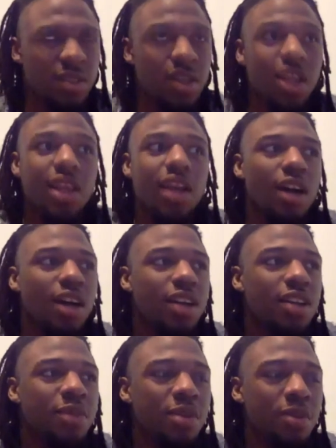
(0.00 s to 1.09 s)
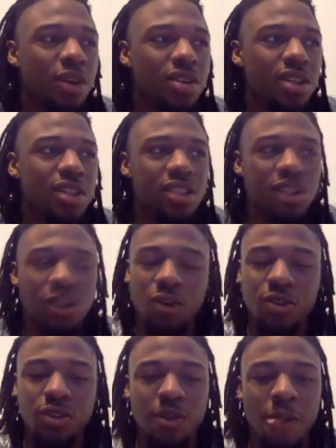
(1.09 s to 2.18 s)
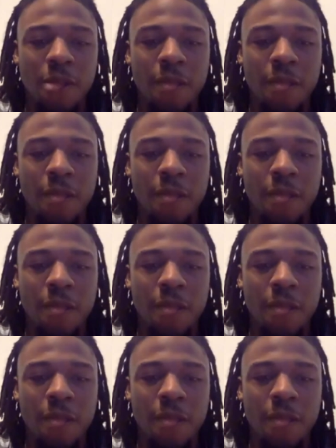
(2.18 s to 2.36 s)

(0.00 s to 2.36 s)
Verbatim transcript: I think other than me personally, it just goes